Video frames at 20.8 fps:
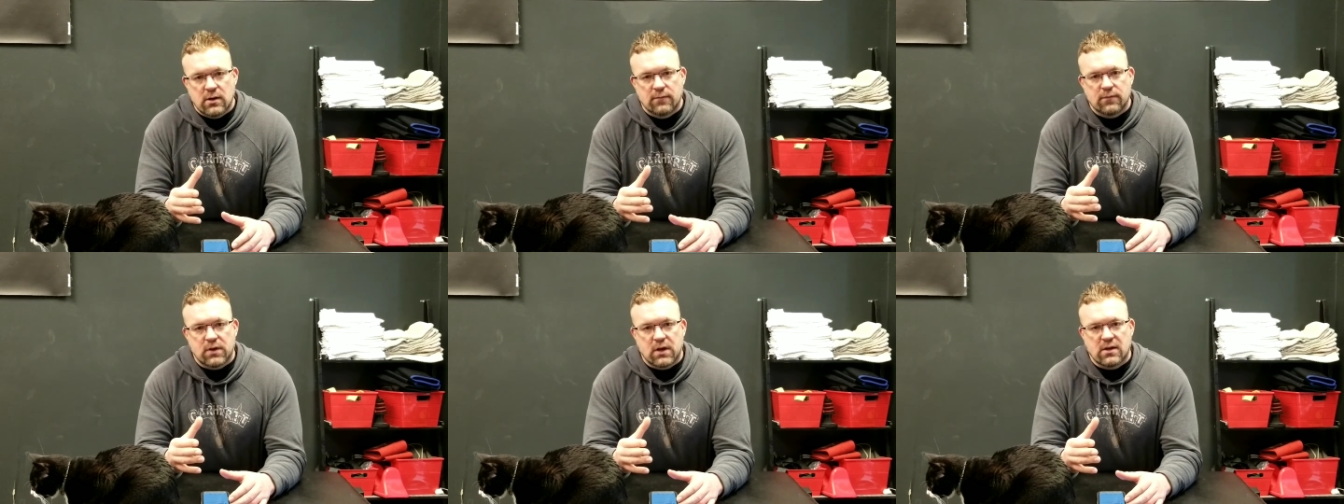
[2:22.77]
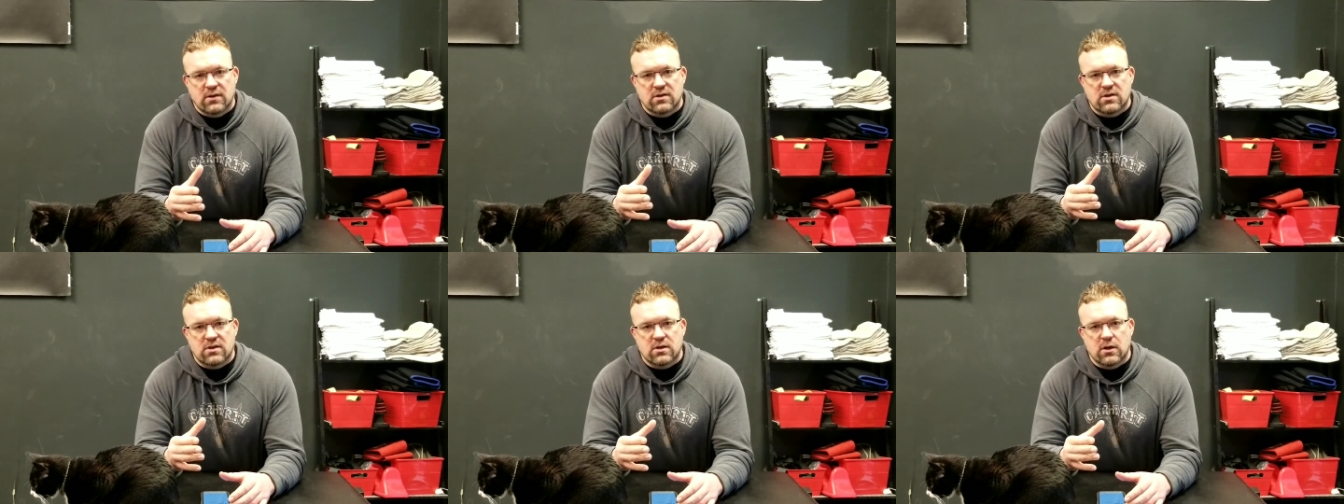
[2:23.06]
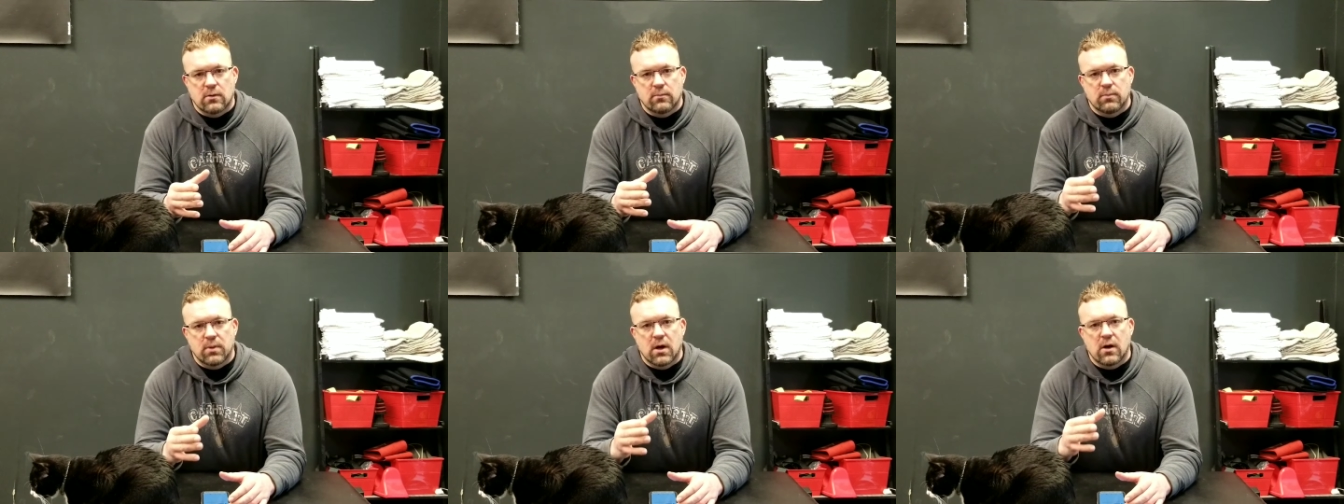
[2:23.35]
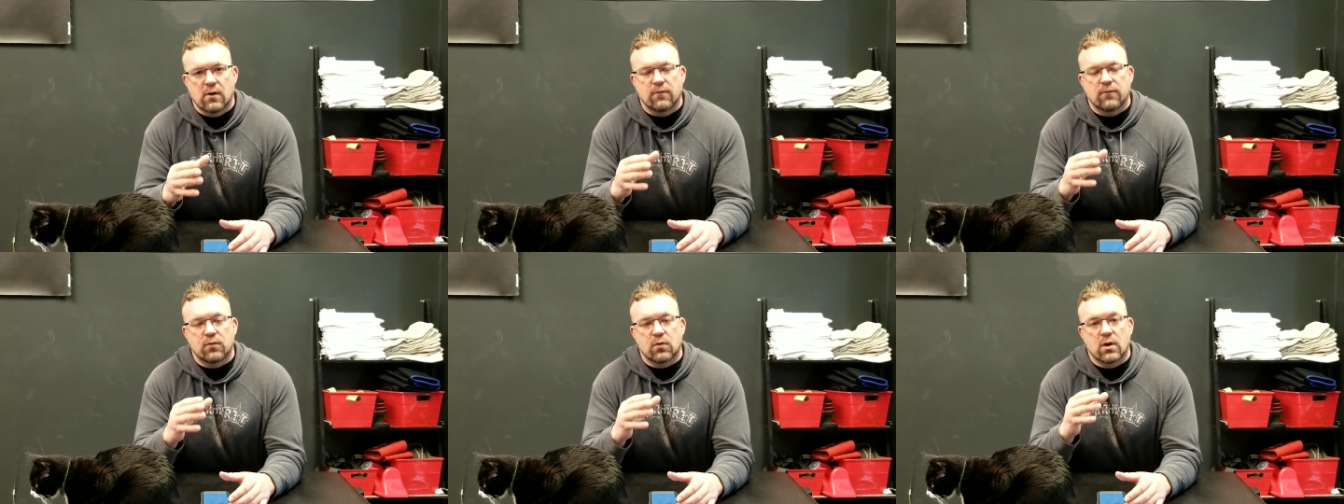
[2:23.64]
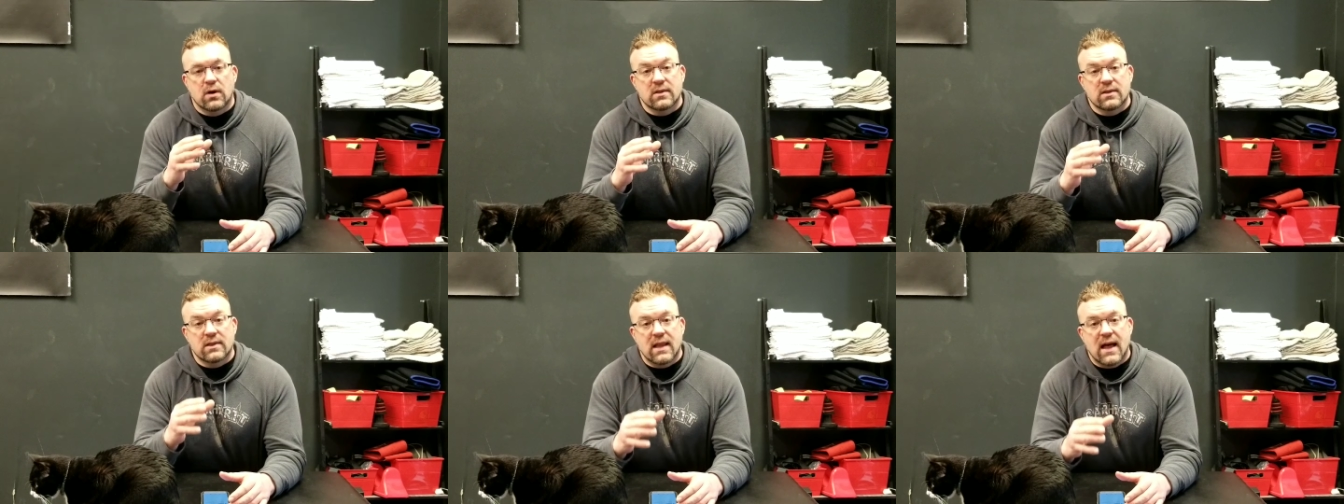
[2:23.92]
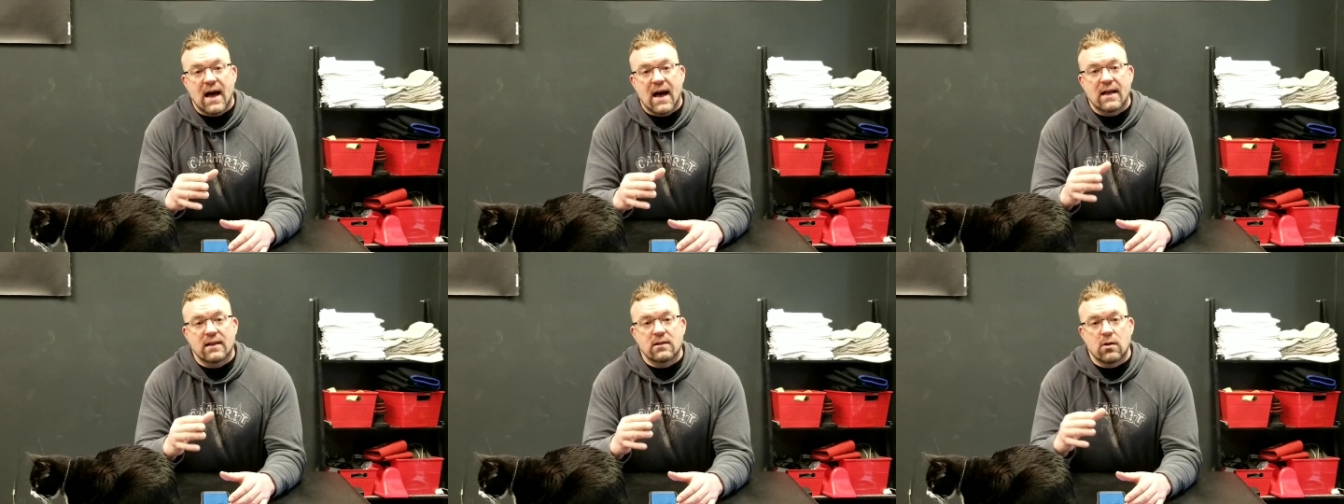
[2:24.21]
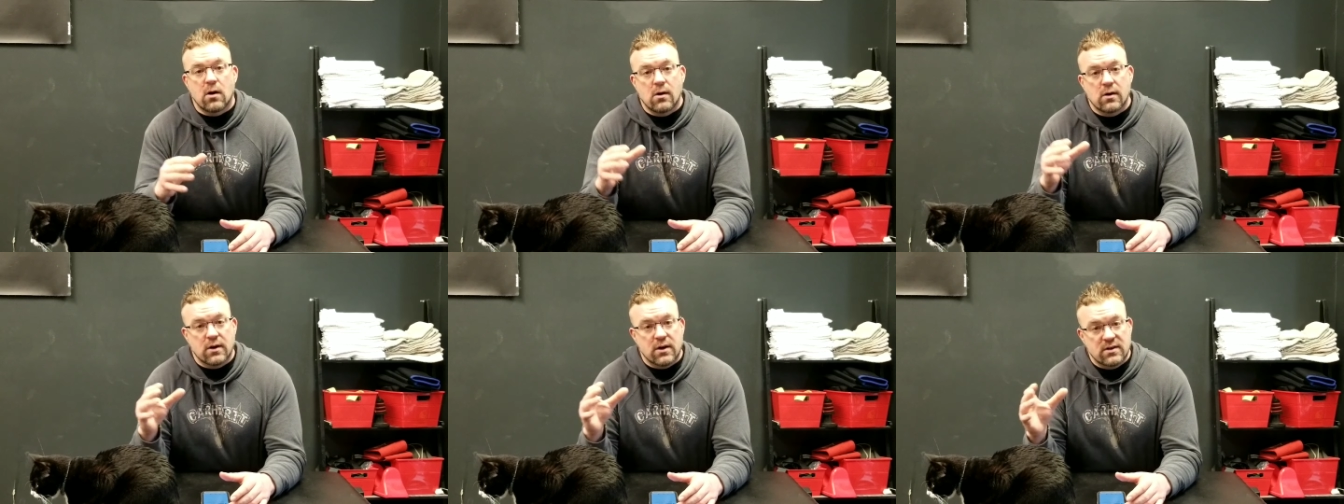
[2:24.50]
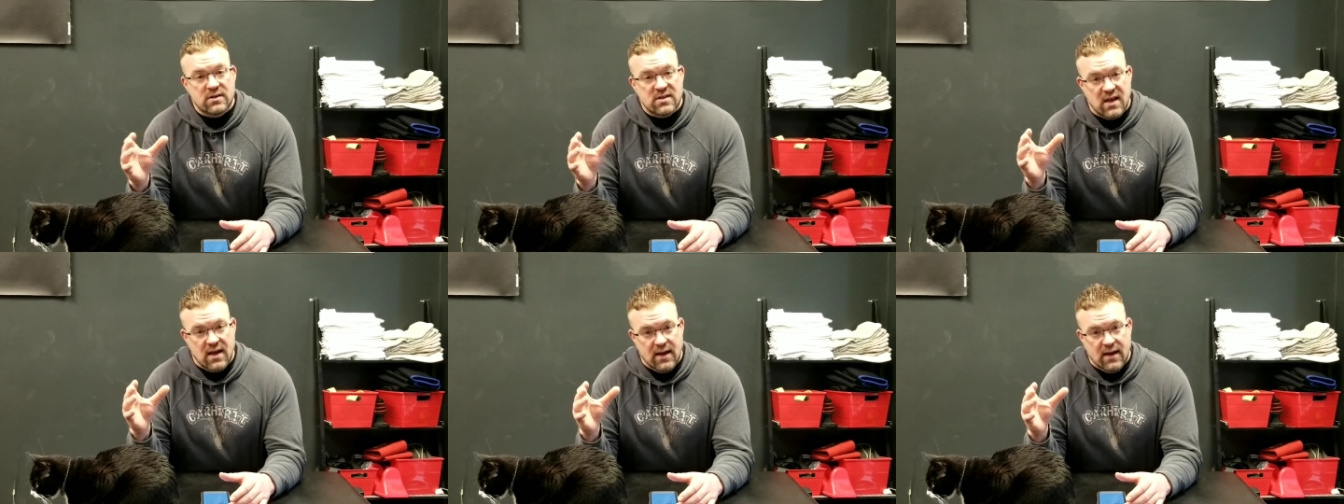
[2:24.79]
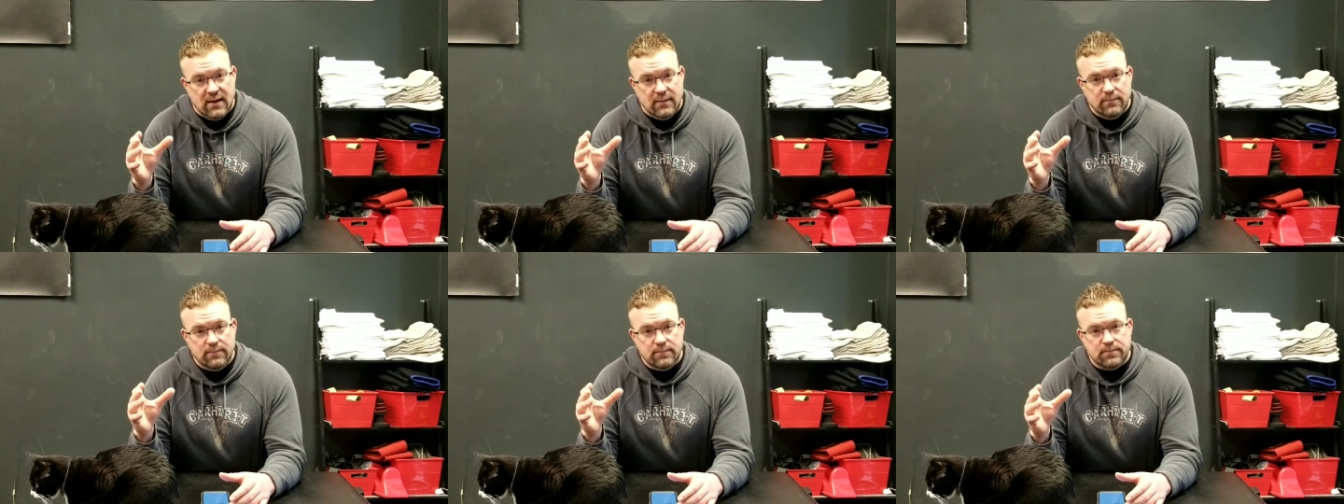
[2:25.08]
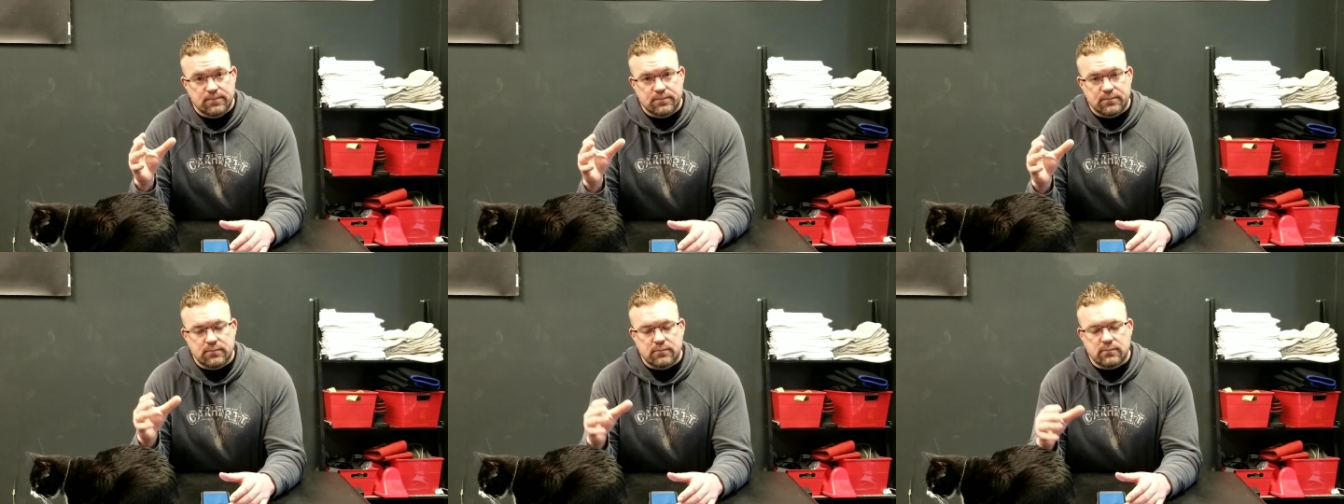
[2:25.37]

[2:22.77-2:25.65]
of the inch dumbbell for a lot longer time.